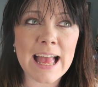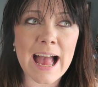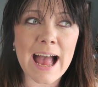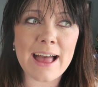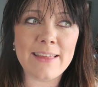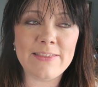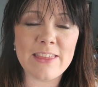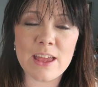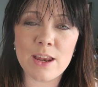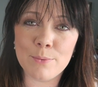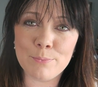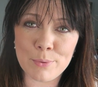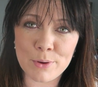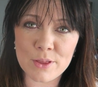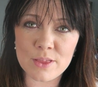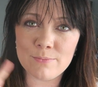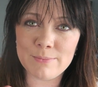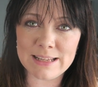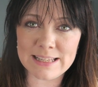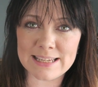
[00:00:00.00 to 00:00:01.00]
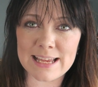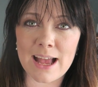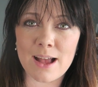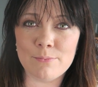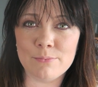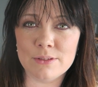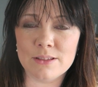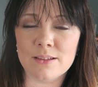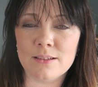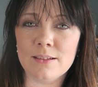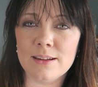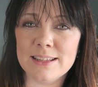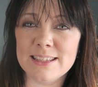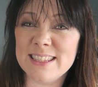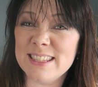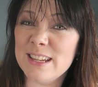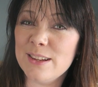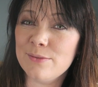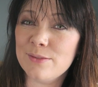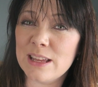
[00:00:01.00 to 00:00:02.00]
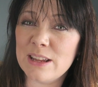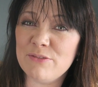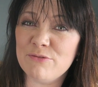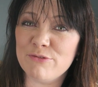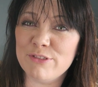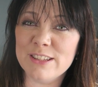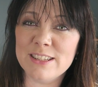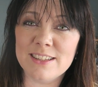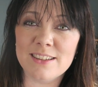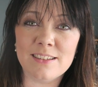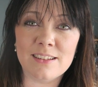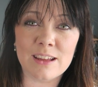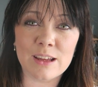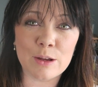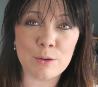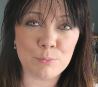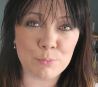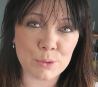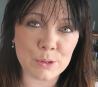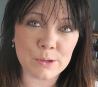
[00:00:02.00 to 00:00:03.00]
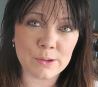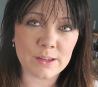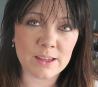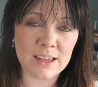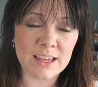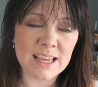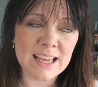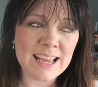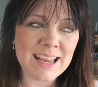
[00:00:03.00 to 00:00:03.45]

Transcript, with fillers: and then put them into Amazon and see if they've written a book.